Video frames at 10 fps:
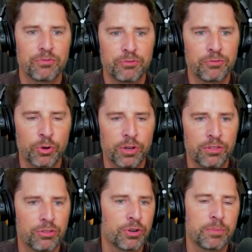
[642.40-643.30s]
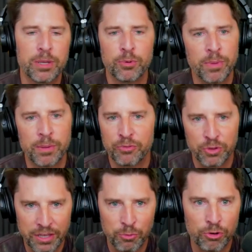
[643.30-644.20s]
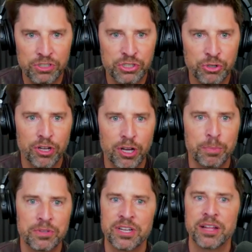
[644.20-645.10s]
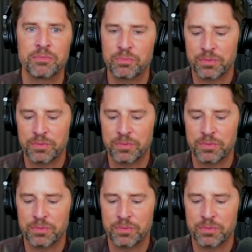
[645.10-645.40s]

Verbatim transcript: 40 30 people maybe for the awards showed up it's not